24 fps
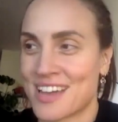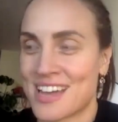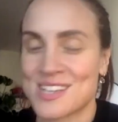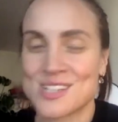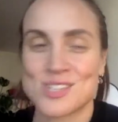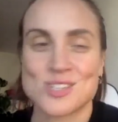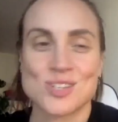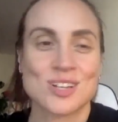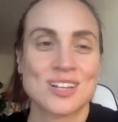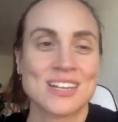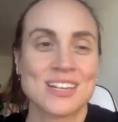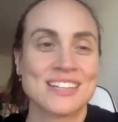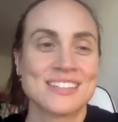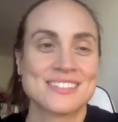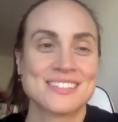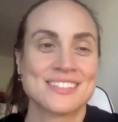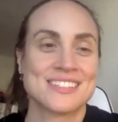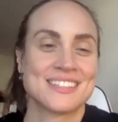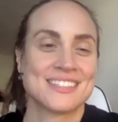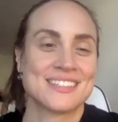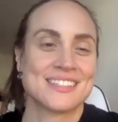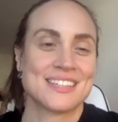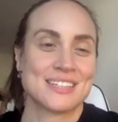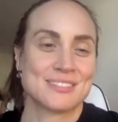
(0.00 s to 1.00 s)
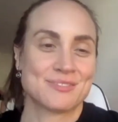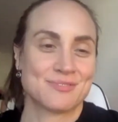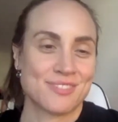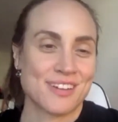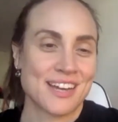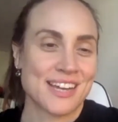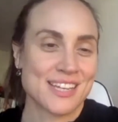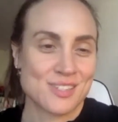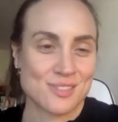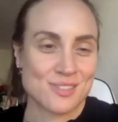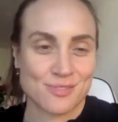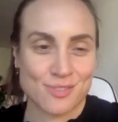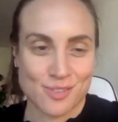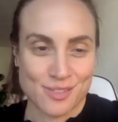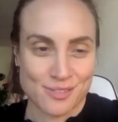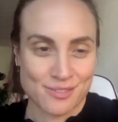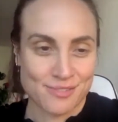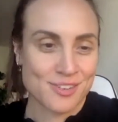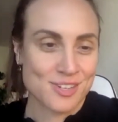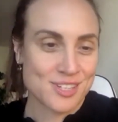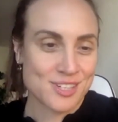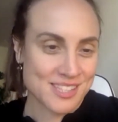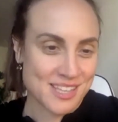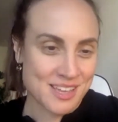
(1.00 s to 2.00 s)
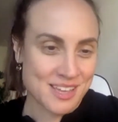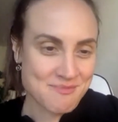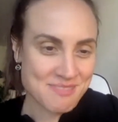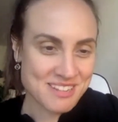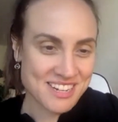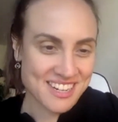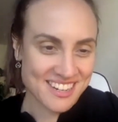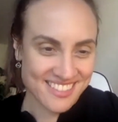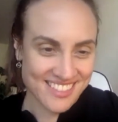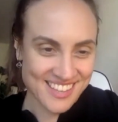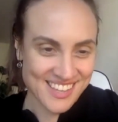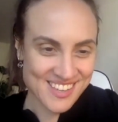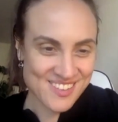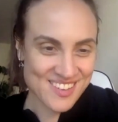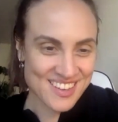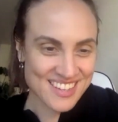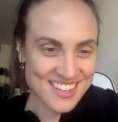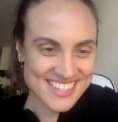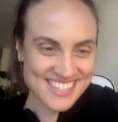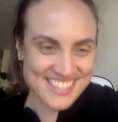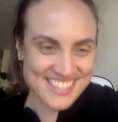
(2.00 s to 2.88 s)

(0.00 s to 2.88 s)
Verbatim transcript: unsolicited advice for the first time here in the US.